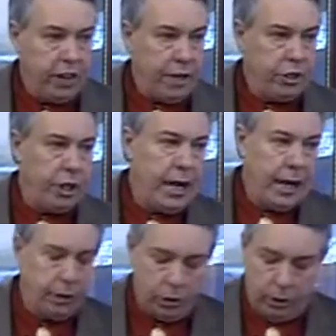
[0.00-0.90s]
Fasten your
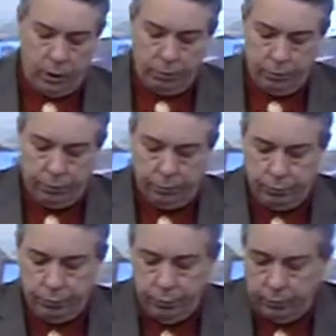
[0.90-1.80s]
eyes on
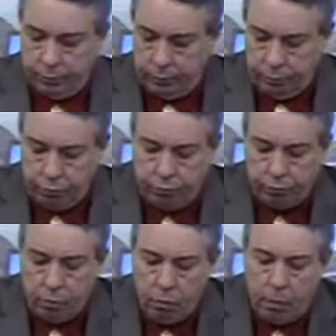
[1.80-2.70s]
it.
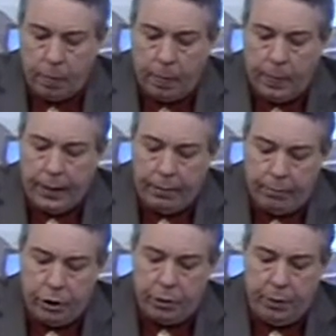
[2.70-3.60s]

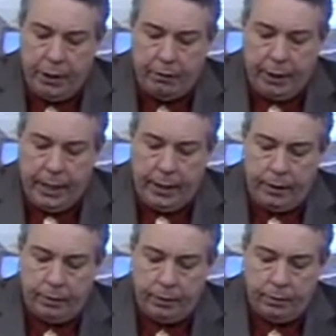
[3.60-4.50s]
1 Peter 5
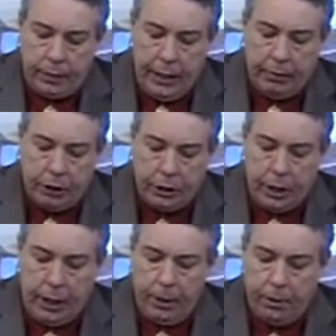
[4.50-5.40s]
and verse 8.